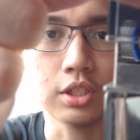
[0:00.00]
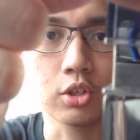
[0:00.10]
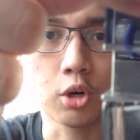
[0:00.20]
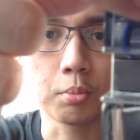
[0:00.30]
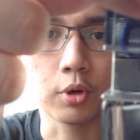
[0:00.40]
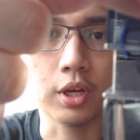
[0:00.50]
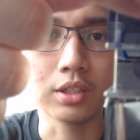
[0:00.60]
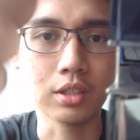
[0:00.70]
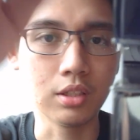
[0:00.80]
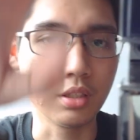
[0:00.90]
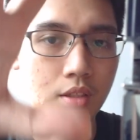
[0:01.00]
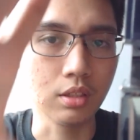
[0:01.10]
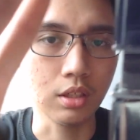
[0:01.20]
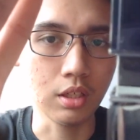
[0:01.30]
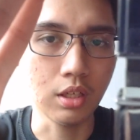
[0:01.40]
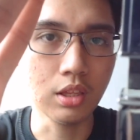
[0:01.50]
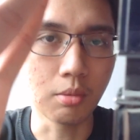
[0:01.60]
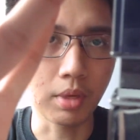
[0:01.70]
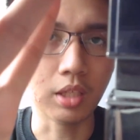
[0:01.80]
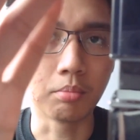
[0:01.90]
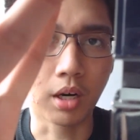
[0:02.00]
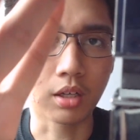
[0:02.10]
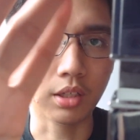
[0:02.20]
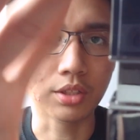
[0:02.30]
incorporated in the main bottle